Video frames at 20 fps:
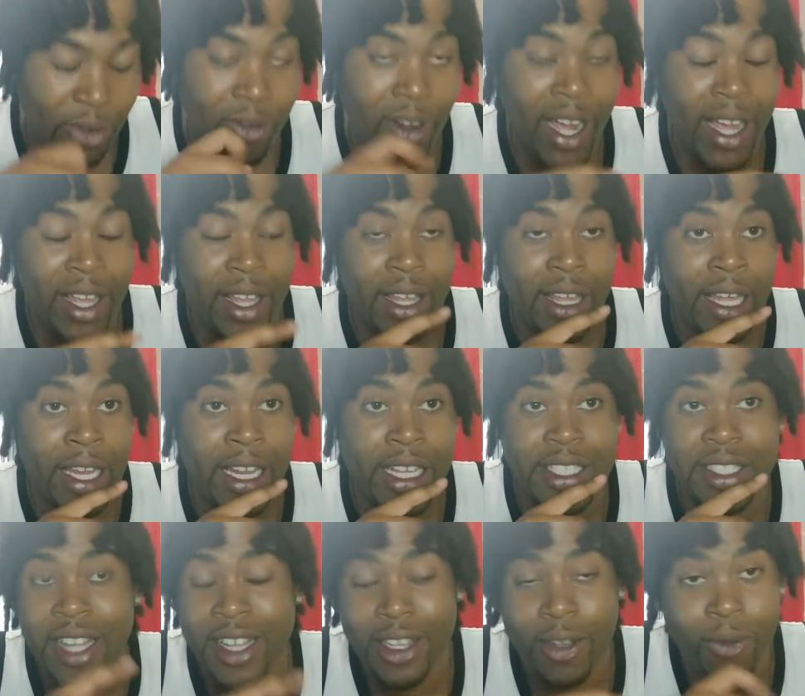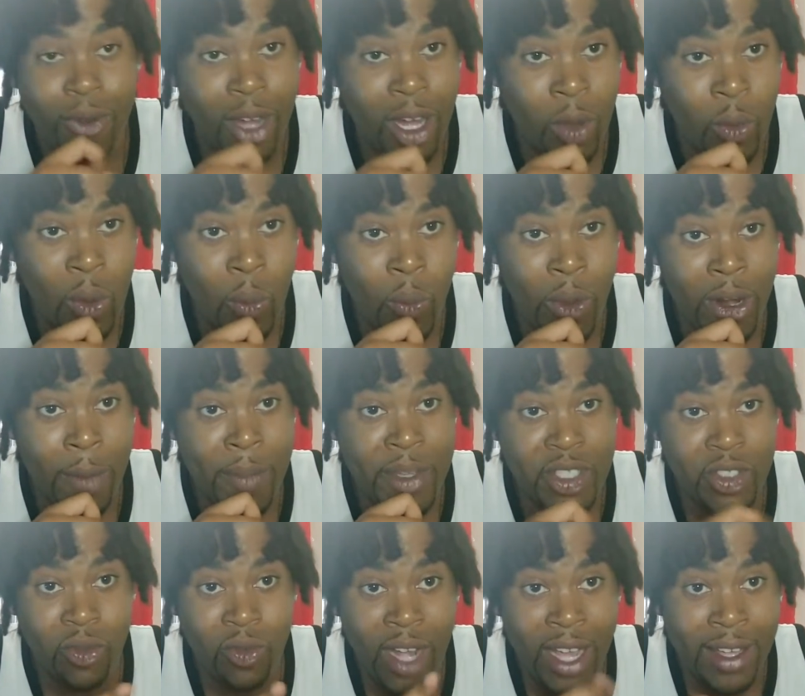Right, and there's nothing wrong with wanting
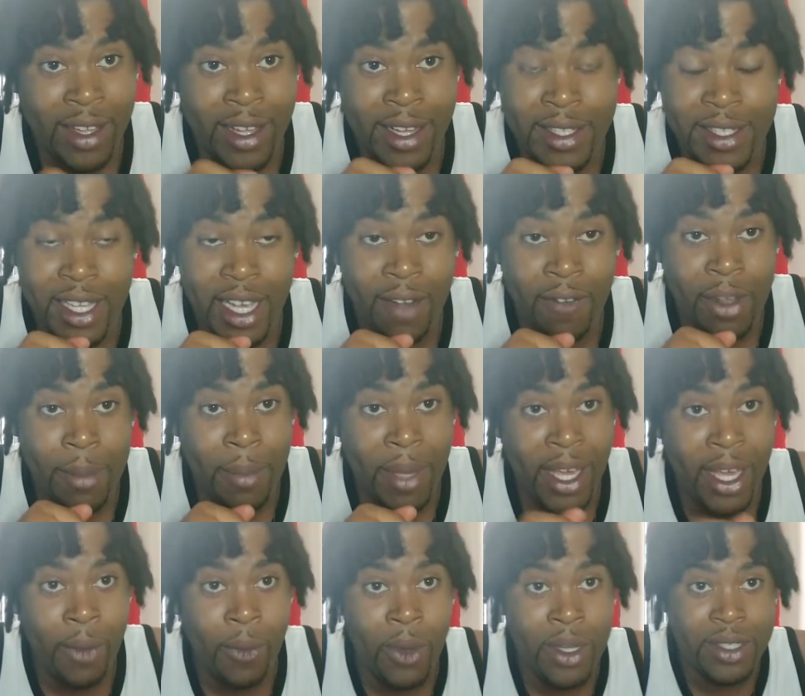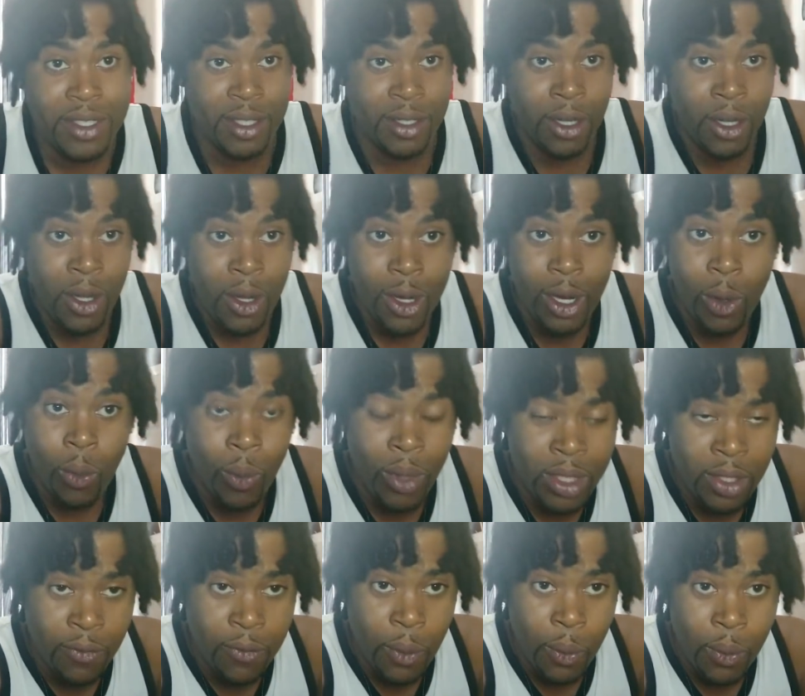Mr. Right, because every man wants a
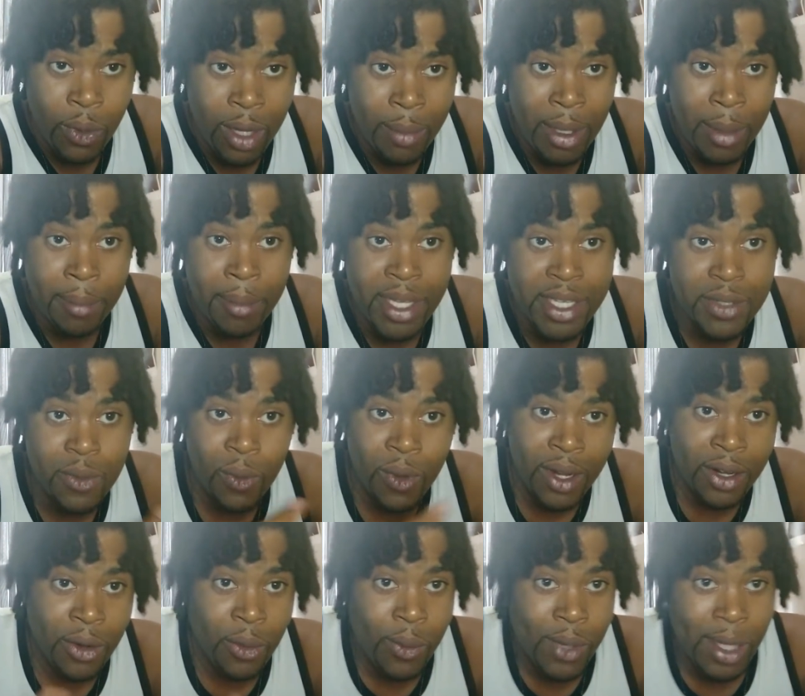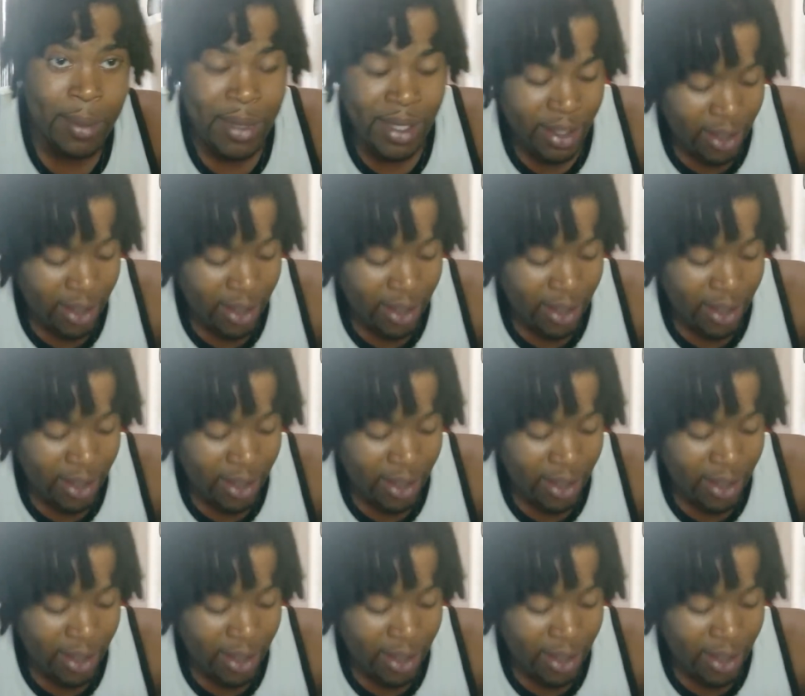wonderful woman, Miss Wonder Woman,